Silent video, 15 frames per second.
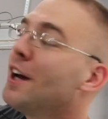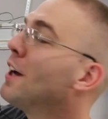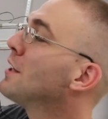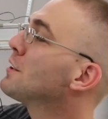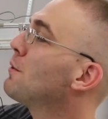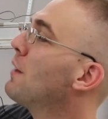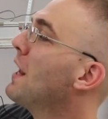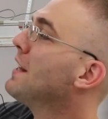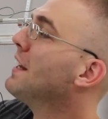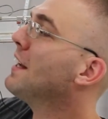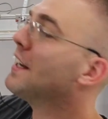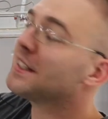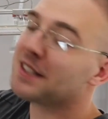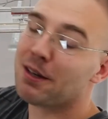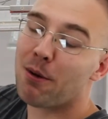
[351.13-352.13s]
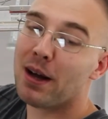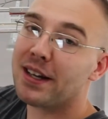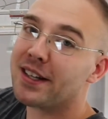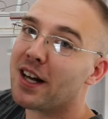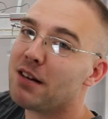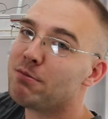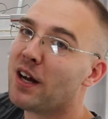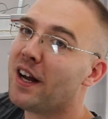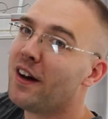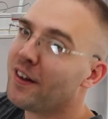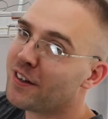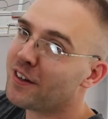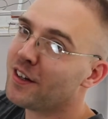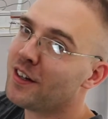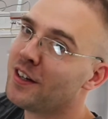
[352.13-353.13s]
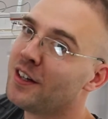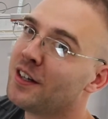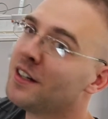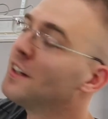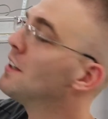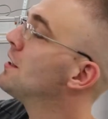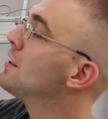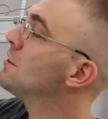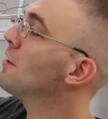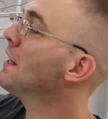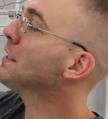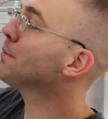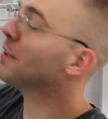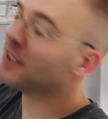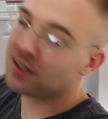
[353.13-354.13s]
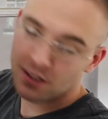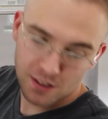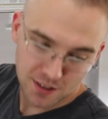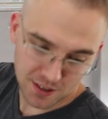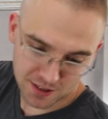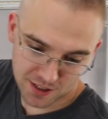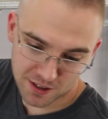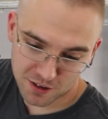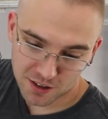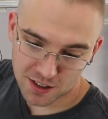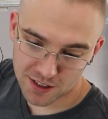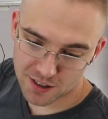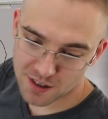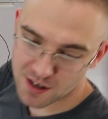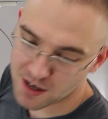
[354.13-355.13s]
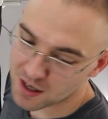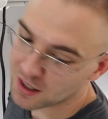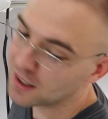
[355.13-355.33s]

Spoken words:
So what I did is I went and got my other transmitter, the other clicker,